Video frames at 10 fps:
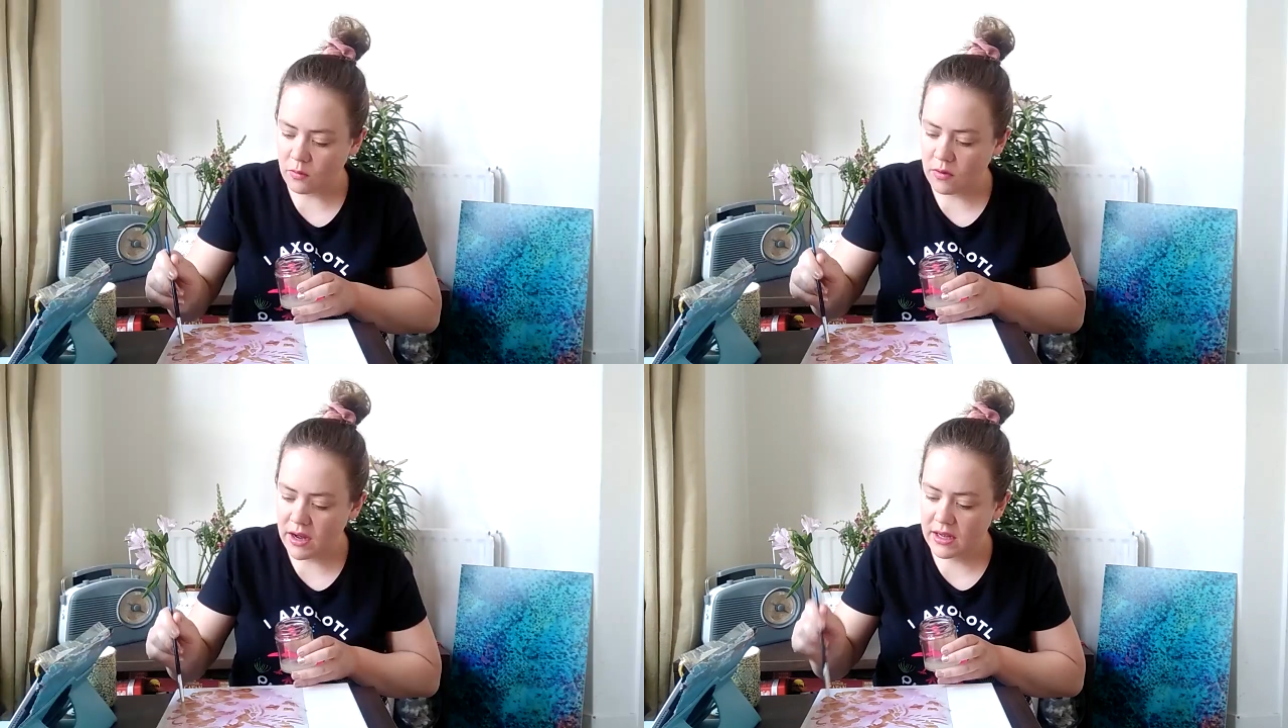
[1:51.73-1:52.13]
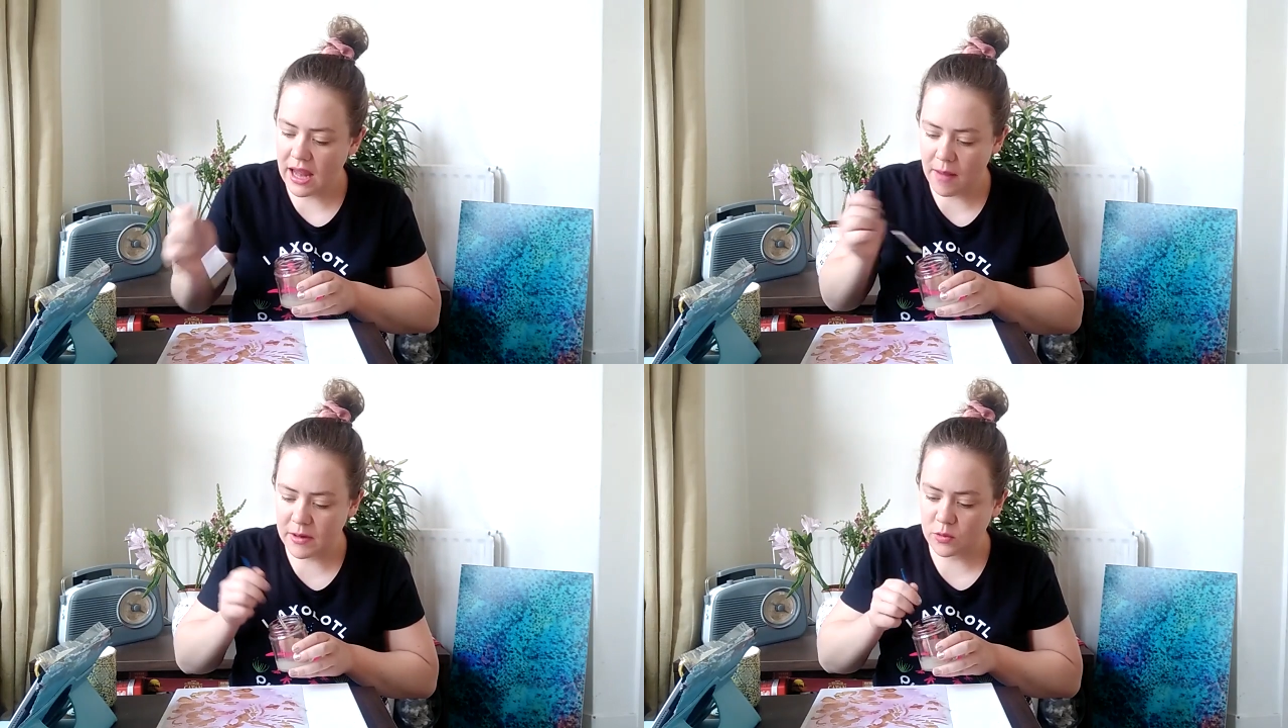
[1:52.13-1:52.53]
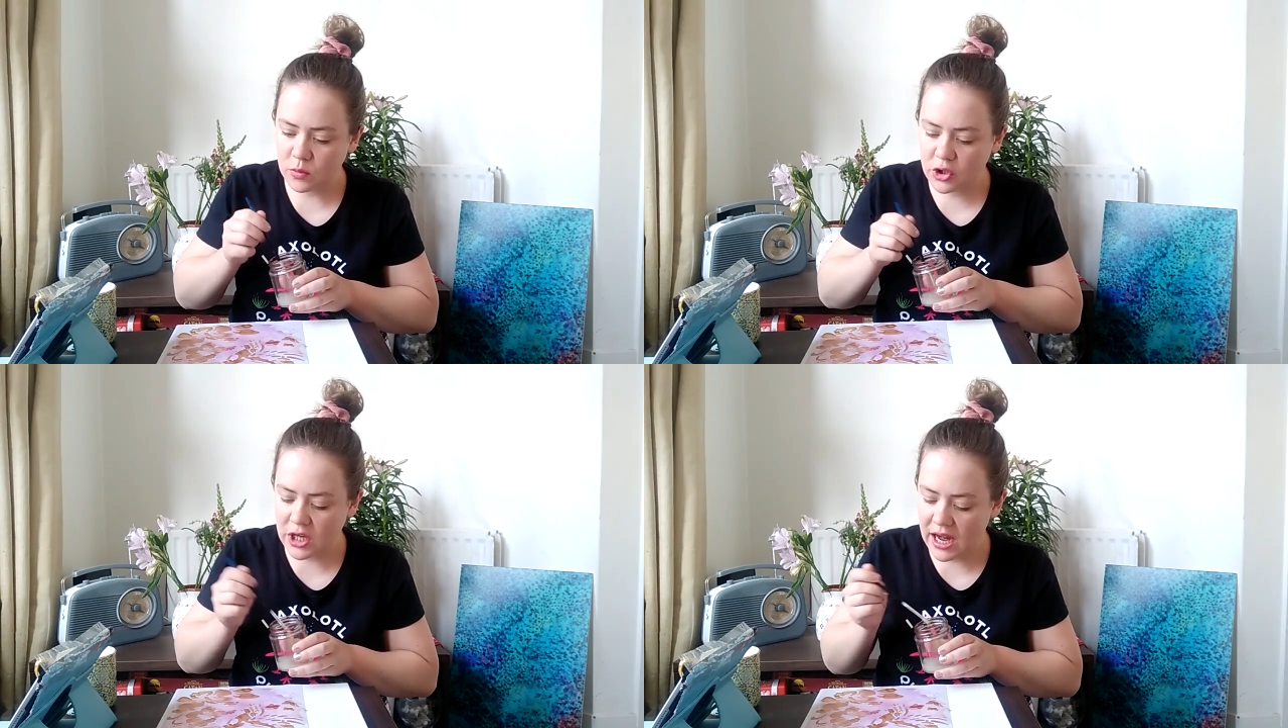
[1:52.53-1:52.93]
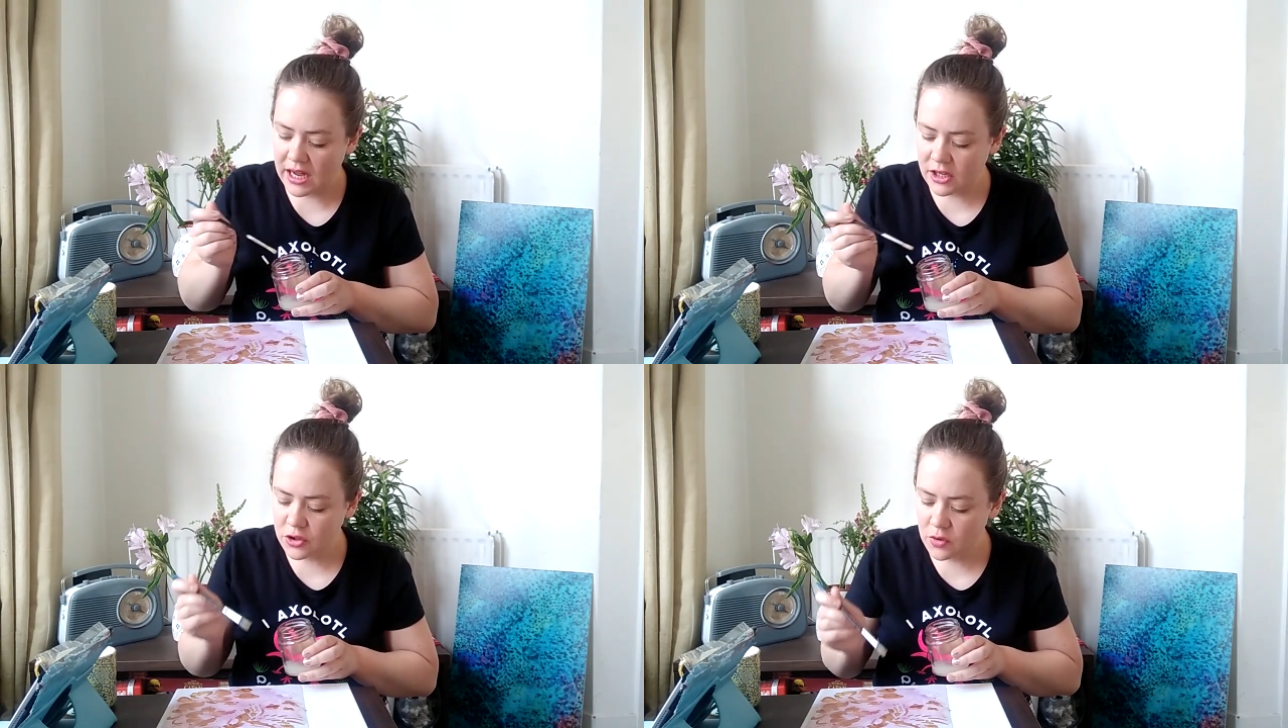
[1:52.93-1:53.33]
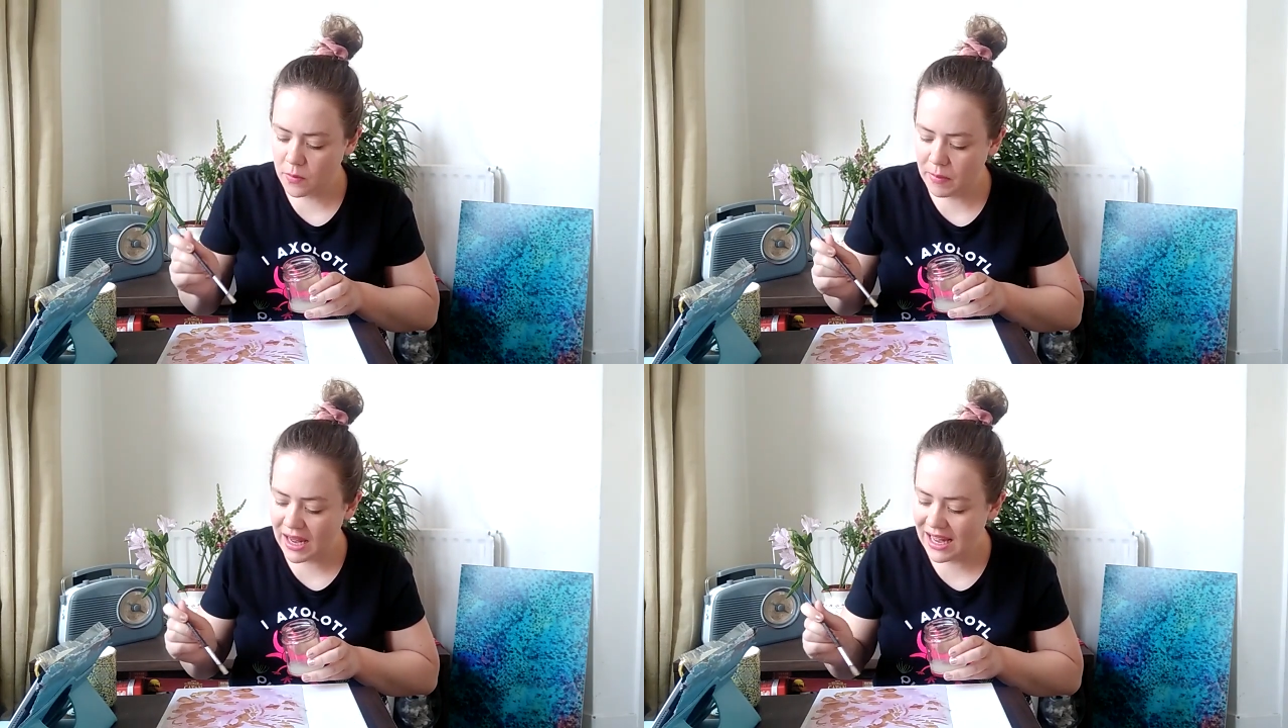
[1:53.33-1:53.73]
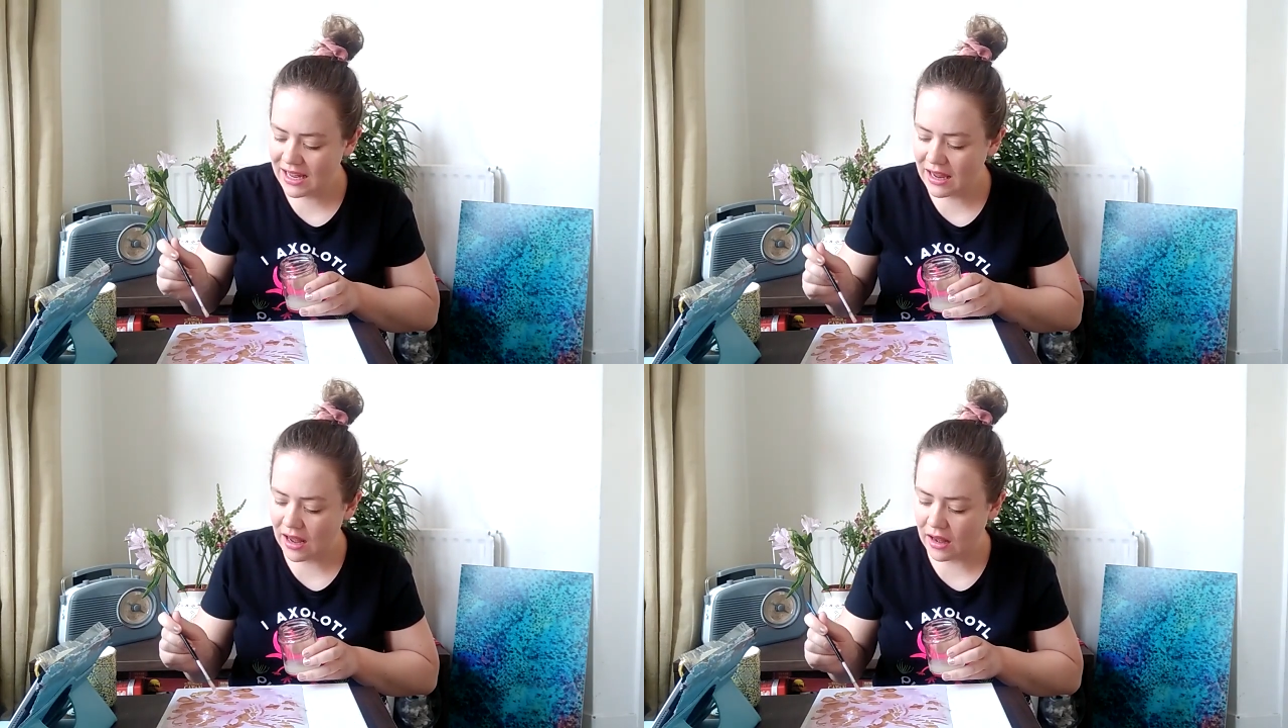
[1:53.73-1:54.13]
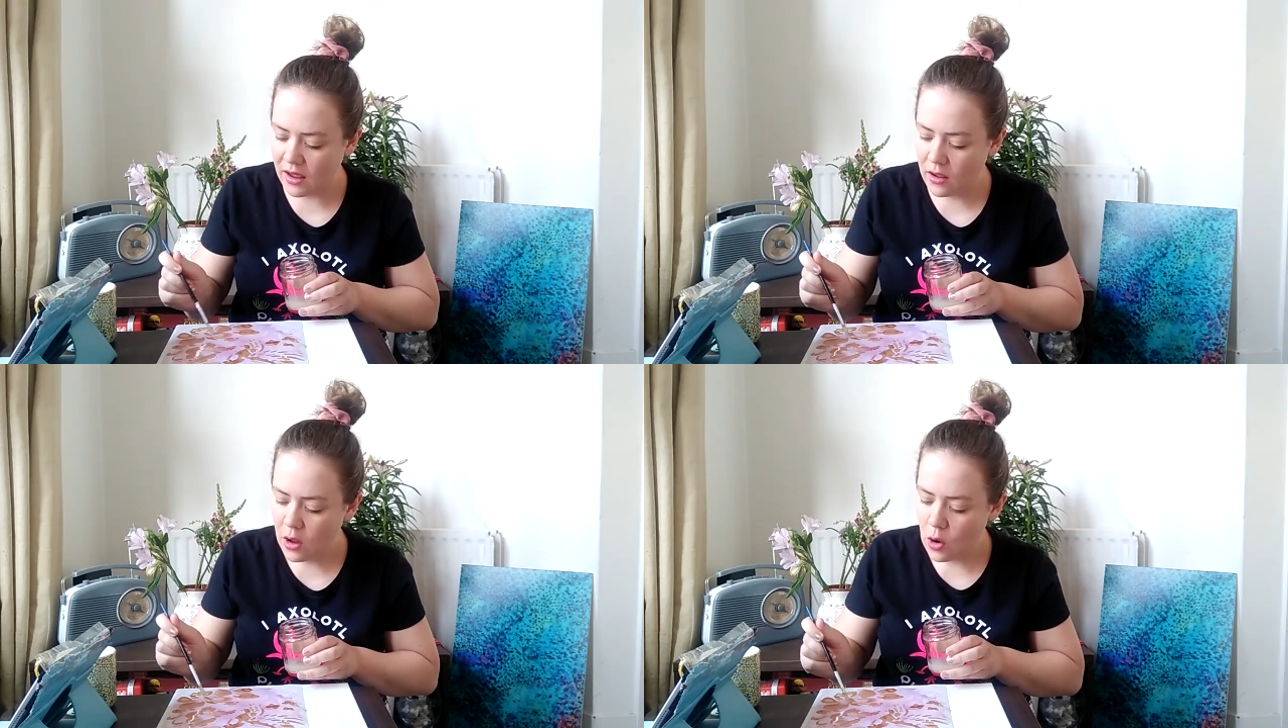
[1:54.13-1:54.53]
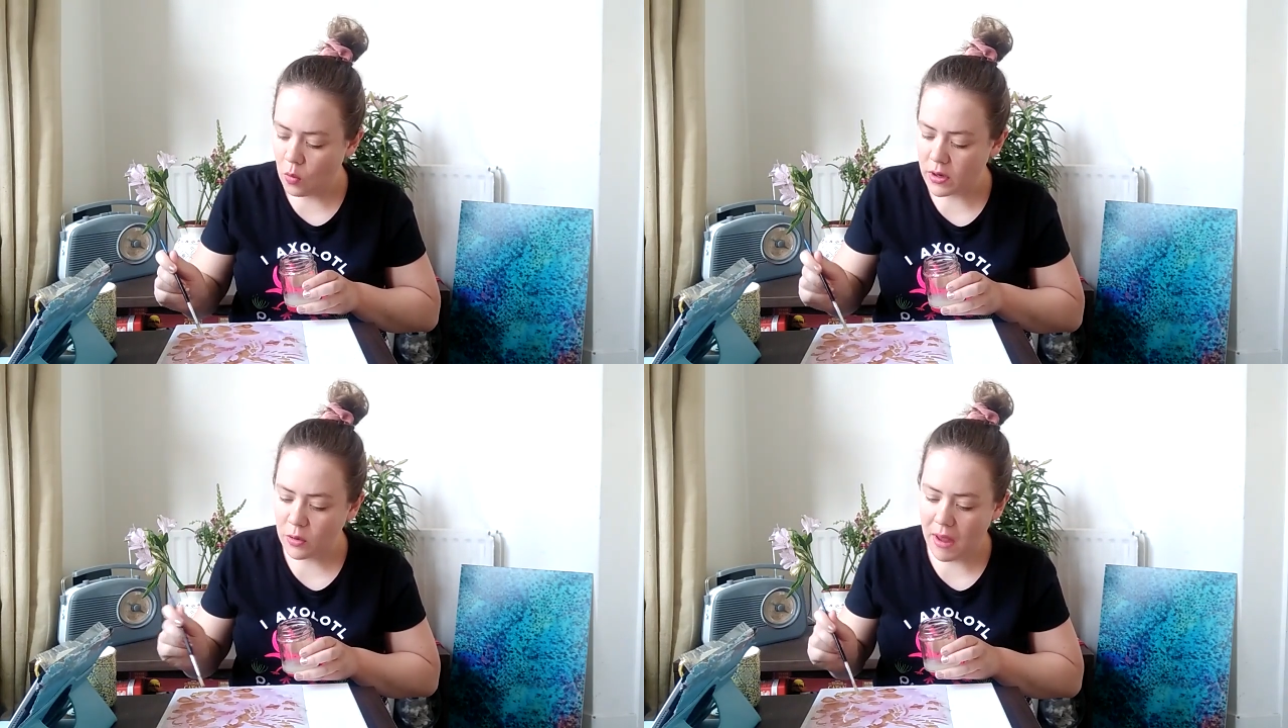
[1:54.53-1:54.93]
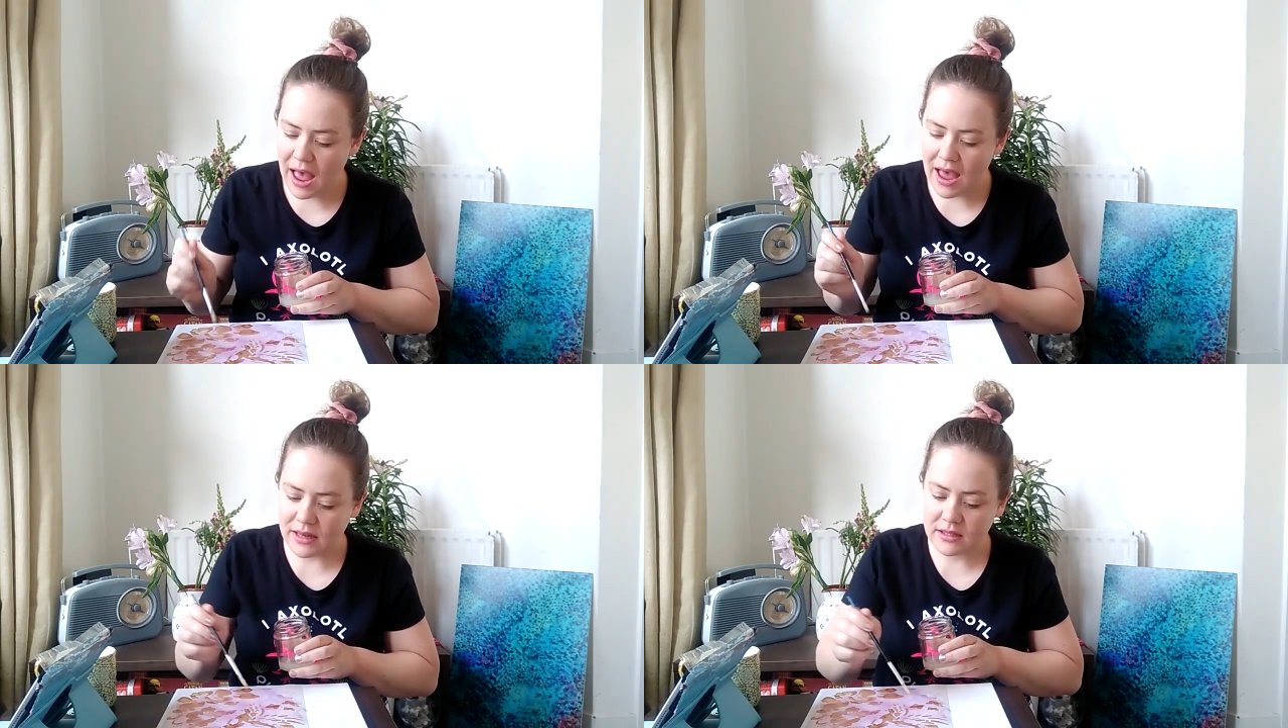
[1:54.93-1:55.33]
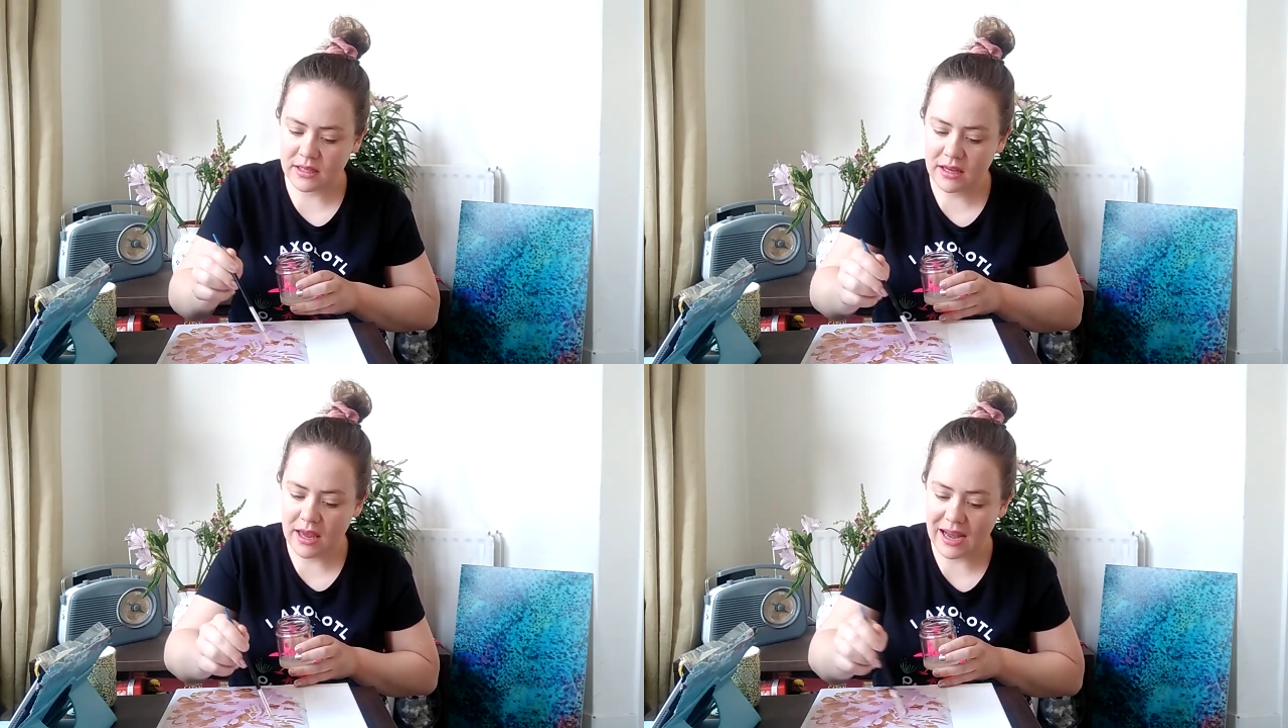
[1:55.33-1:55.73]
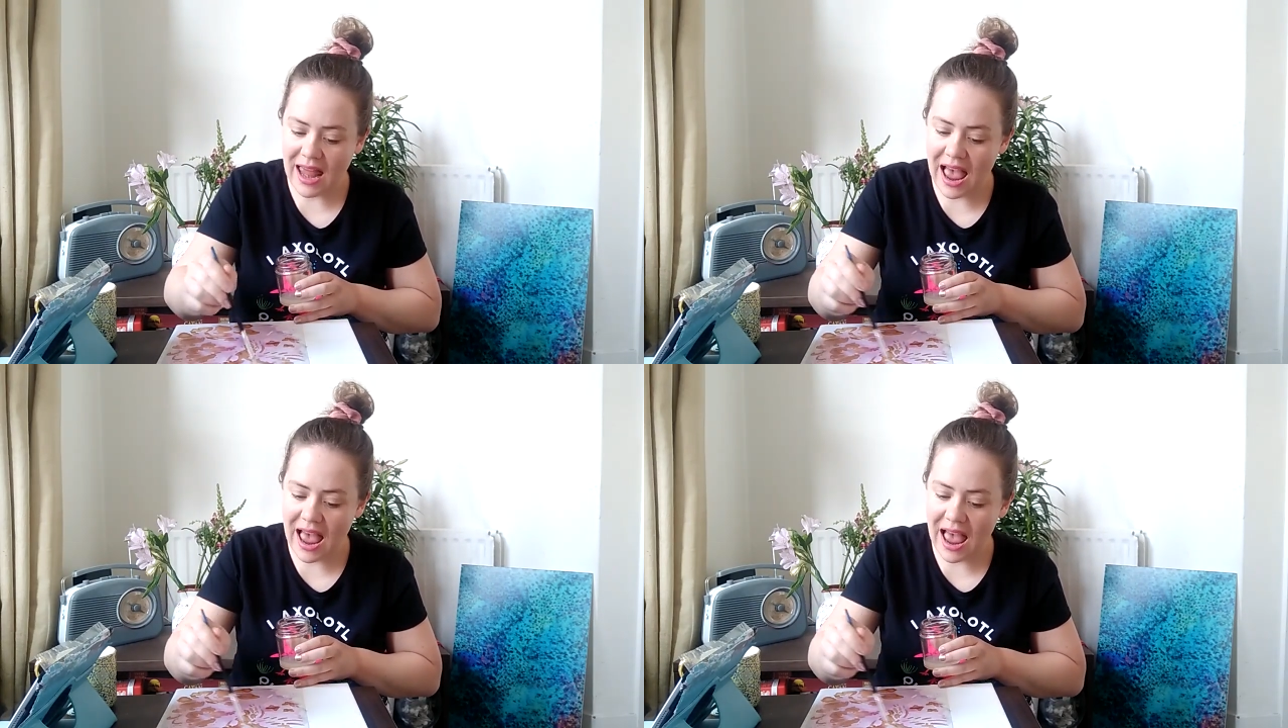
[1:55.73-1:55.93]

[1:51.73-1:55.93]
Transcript: red cabbage will change to a pink color when you add an